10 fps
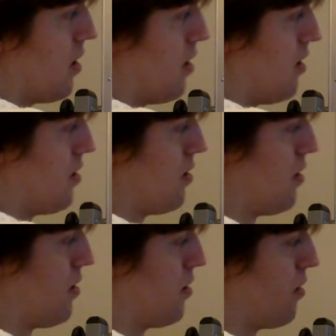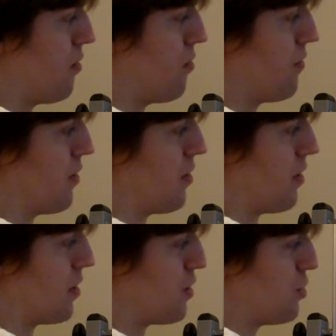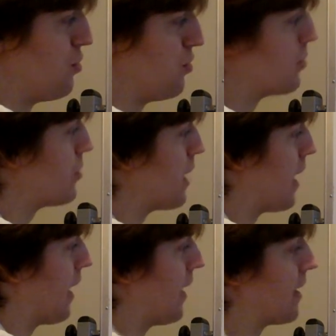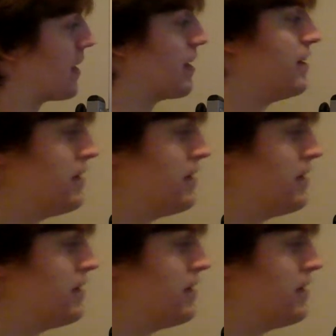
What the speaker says: all over 2a.